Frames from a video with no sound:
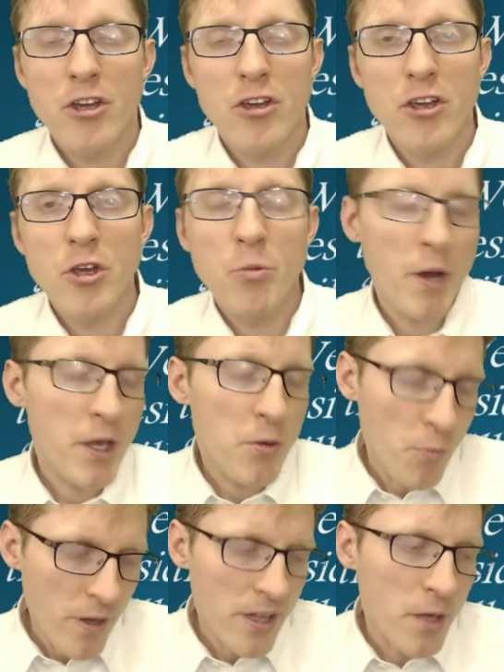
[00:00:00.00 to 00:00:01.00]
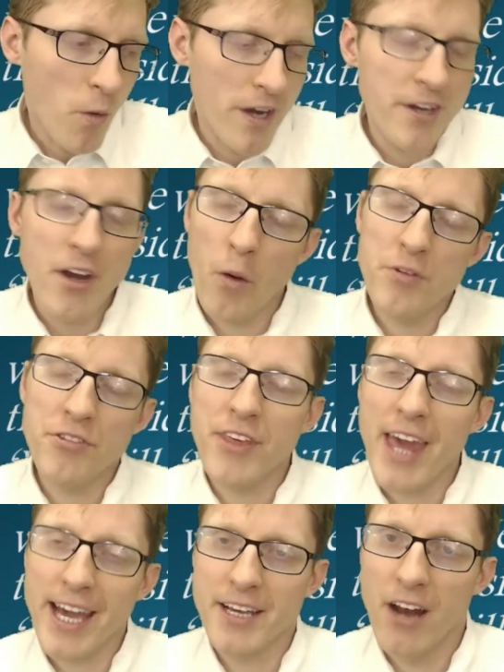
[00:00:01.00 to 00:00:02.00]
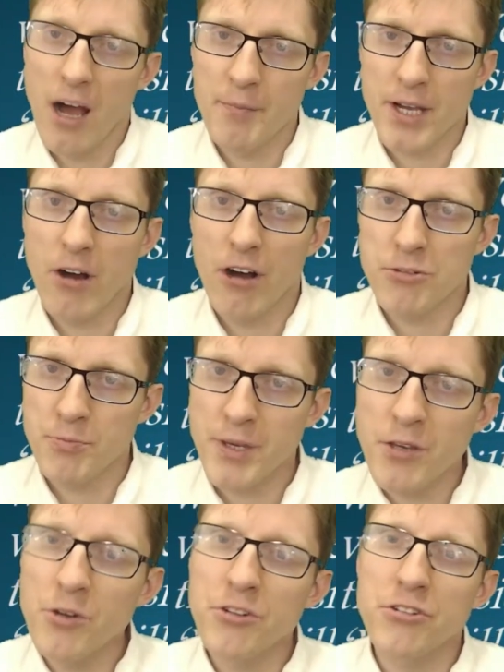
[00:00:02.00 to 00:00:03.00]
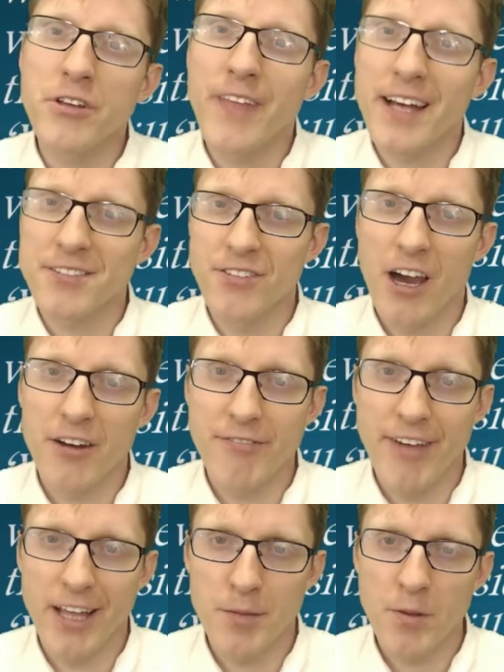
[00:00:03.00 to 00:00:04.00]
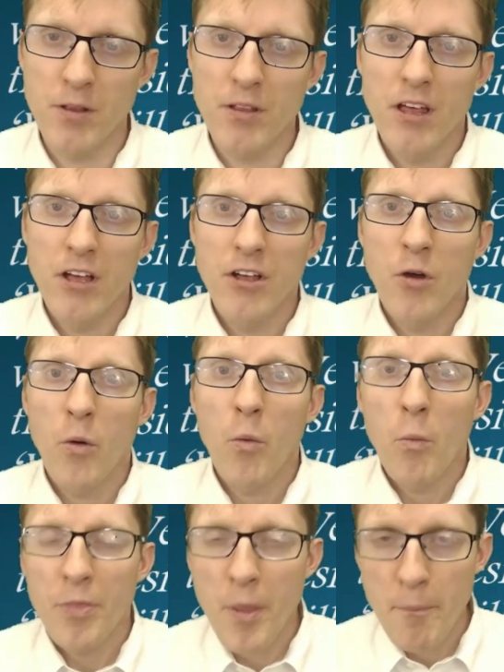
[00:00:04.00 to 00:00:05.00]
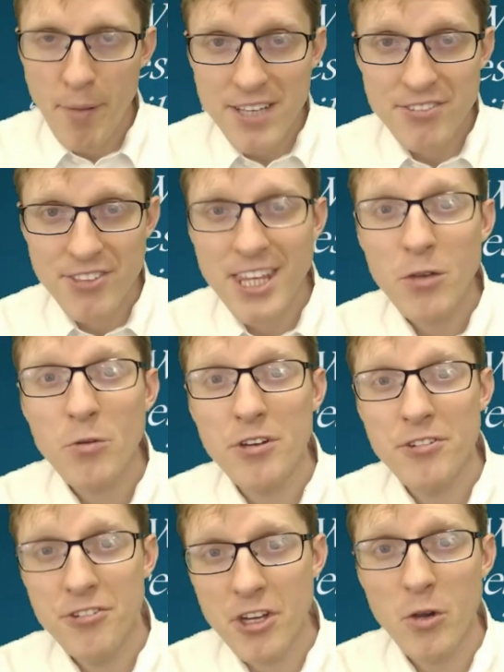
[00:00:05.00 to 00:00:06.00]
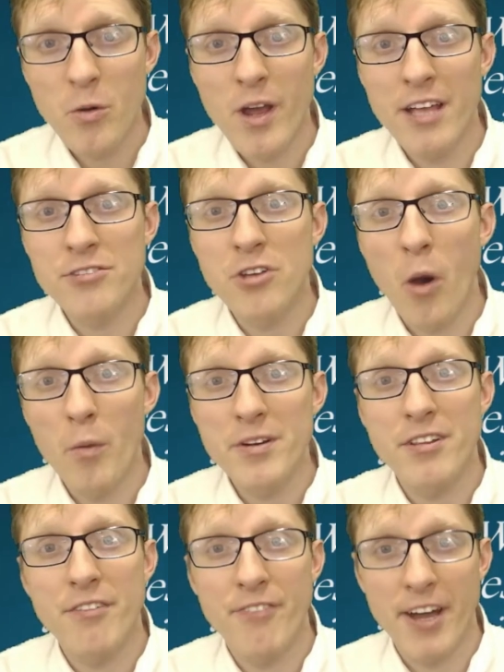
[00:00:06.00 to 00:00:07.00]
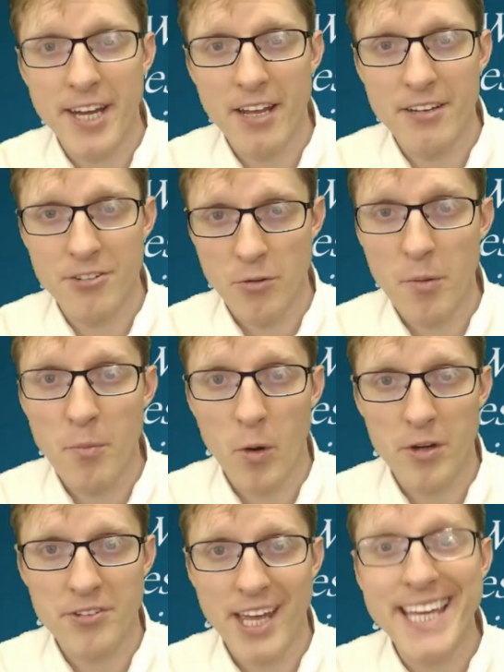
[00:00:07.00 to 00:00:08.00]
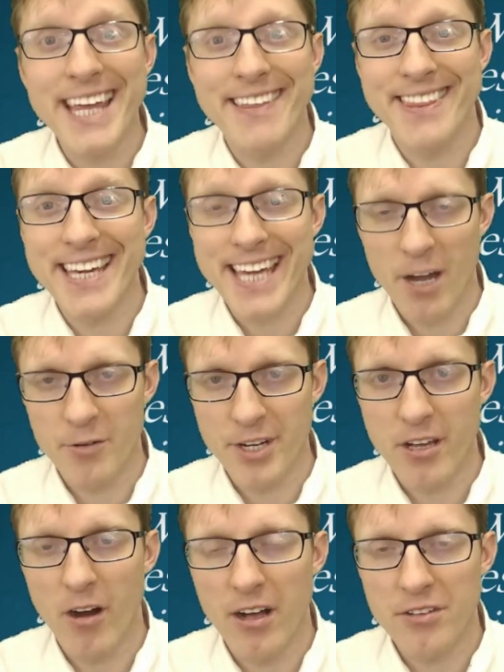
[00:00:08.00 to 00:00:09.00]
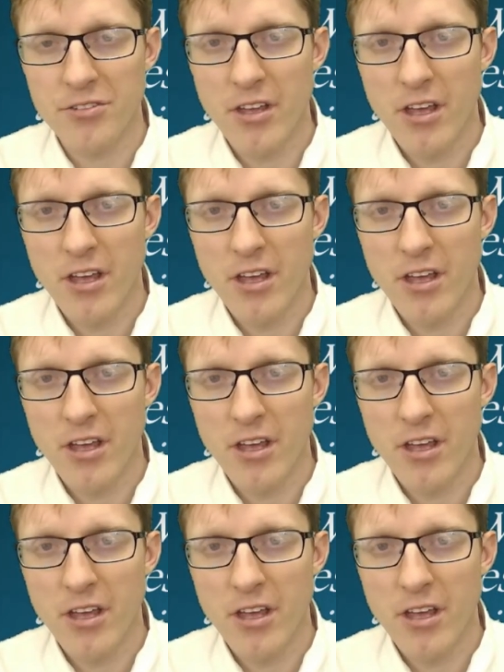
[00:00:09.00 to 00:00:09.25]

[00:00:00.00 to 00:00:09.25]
what you really want to know is the economic cost, but usually that's not available. The best thing you could do is go into the financial reports and get the accounting costs.